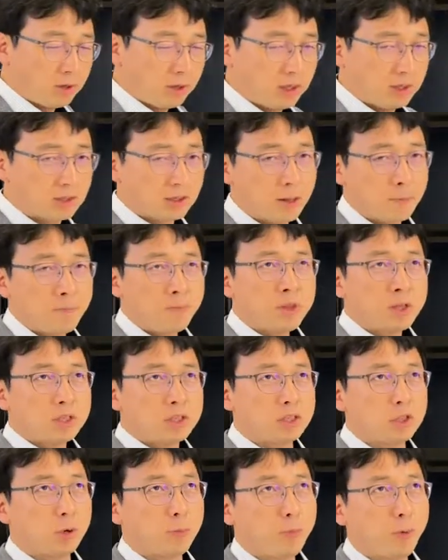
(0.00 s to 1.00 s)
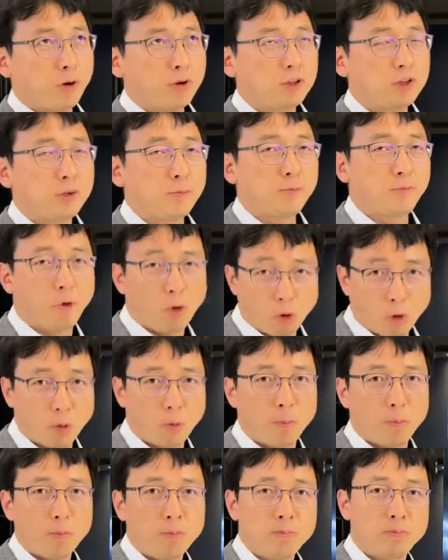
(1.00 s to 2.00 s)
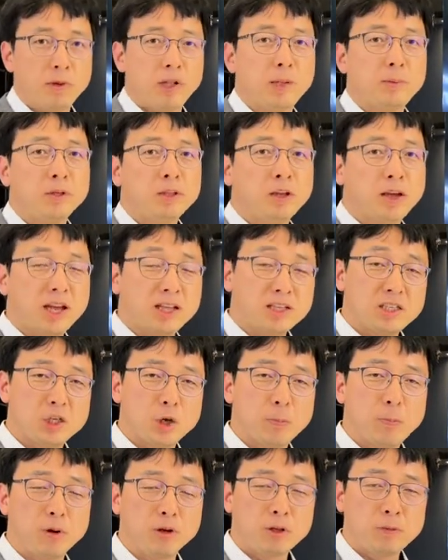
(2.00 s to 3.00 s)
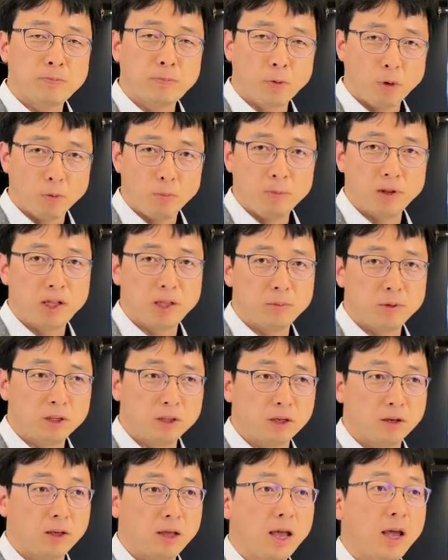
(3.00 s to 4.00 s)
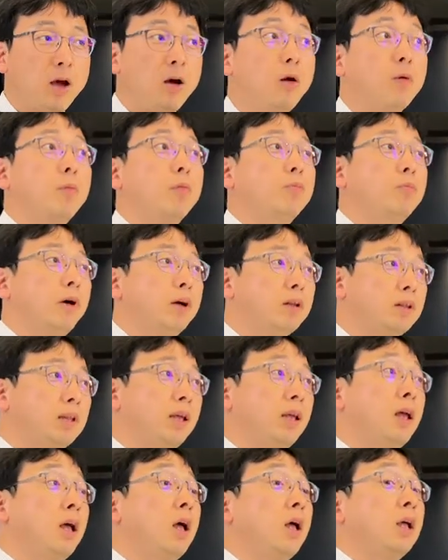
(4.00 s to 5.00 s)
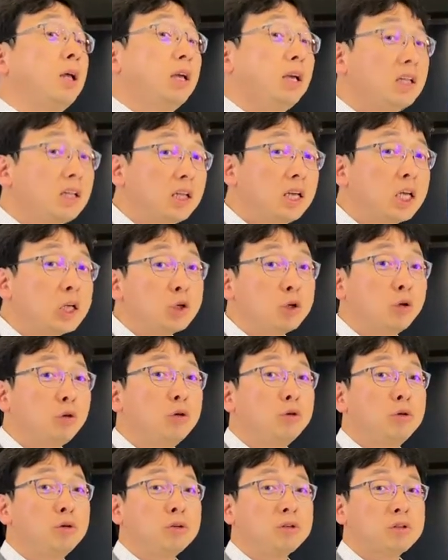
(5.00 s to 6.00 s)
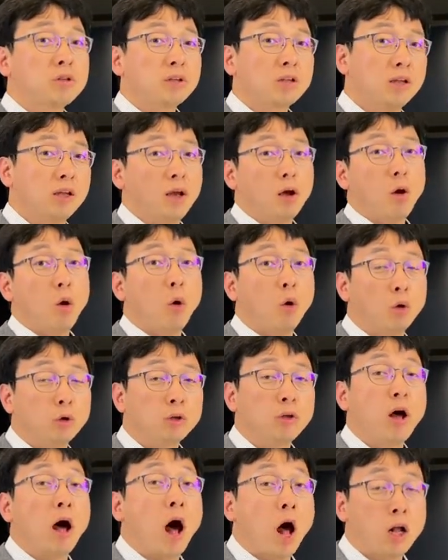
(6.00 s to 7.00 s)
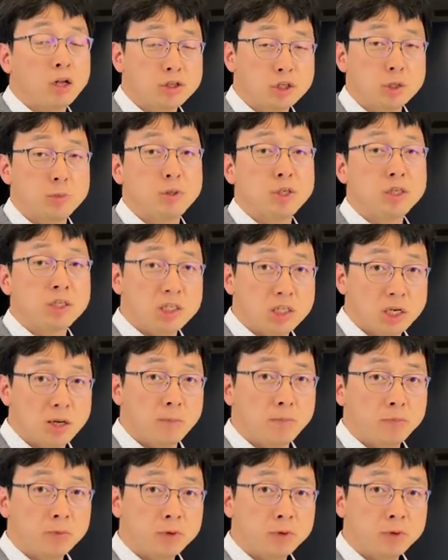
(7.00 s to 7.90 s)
is 0.4 millimeter and 0.4 millimeter. Uh, but it, it includes the old RGB chip